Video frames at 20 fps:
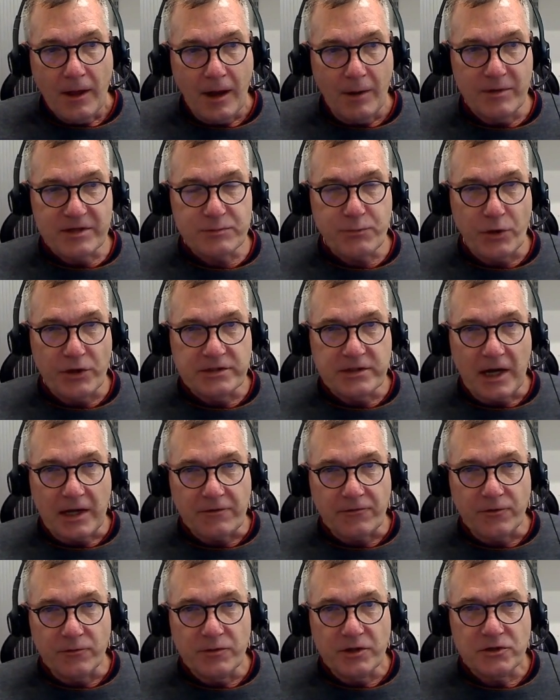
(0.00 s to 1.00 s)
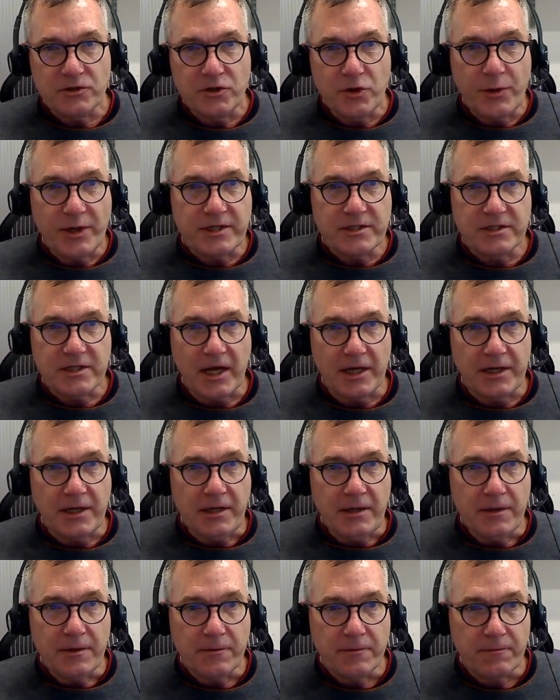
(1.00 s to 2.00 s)
I must point out from this US
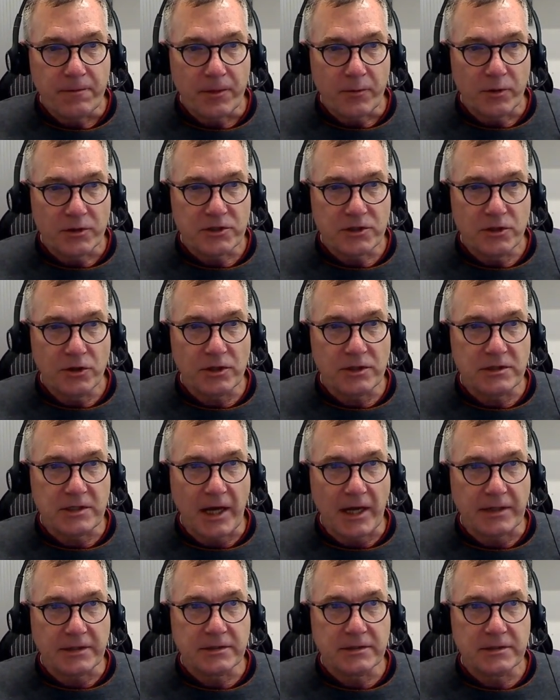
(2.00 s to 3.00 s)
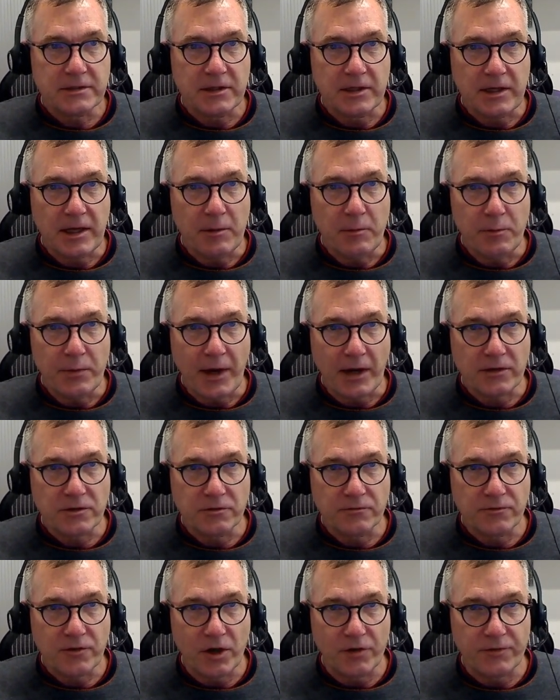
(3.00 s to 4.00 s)
study, which looked at the impact
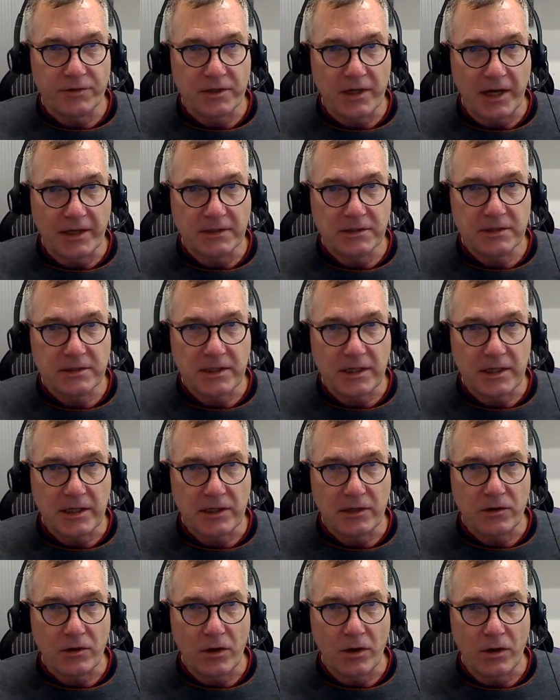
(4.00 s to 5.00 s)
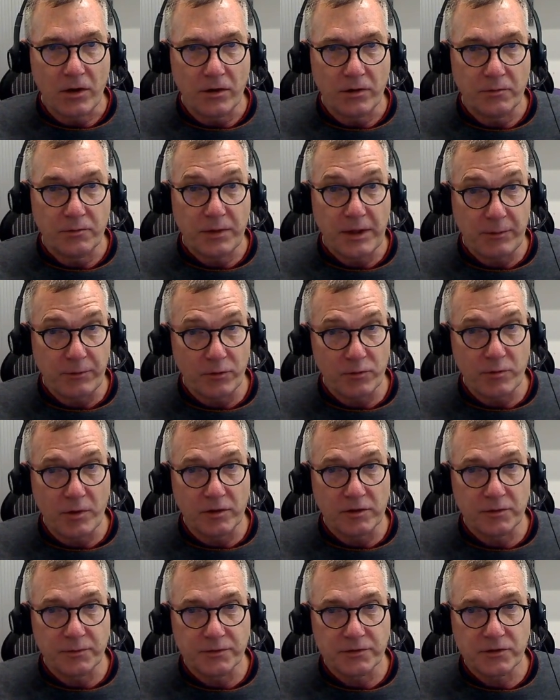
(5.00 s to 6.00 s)
of COVID-19 on people with
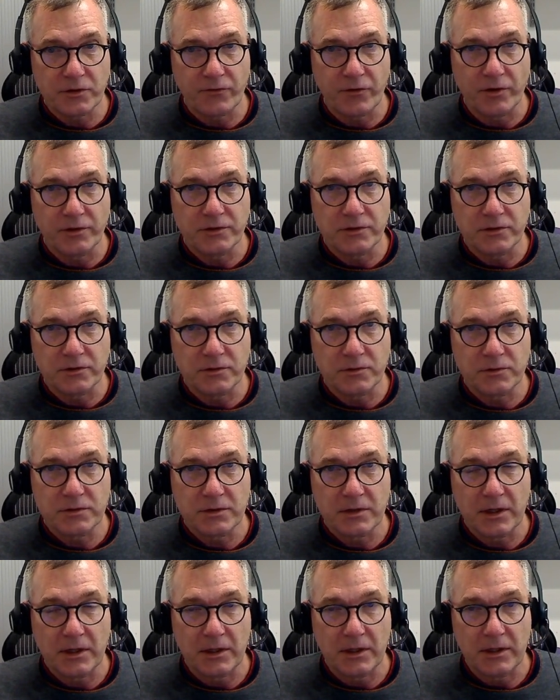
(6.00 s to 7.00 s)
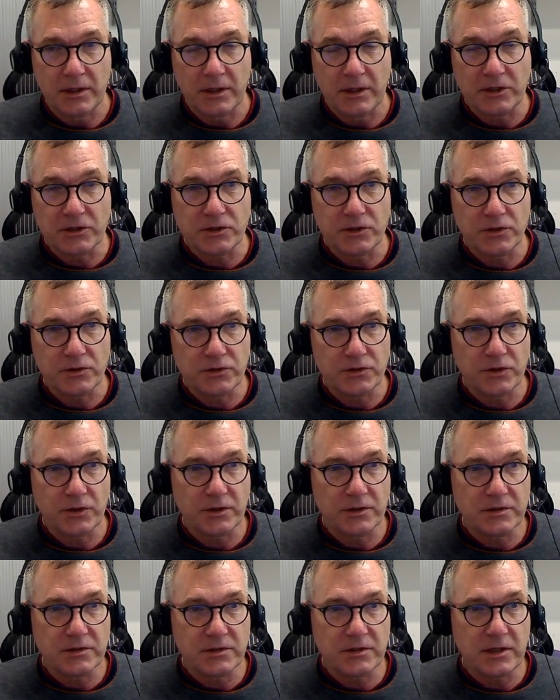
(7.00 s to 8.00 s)
multiple sclerosis issues, you
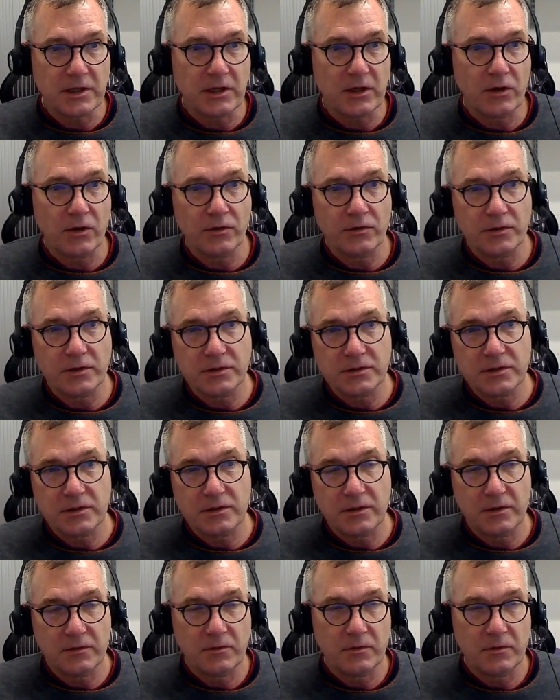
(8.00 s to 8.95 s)
can see on this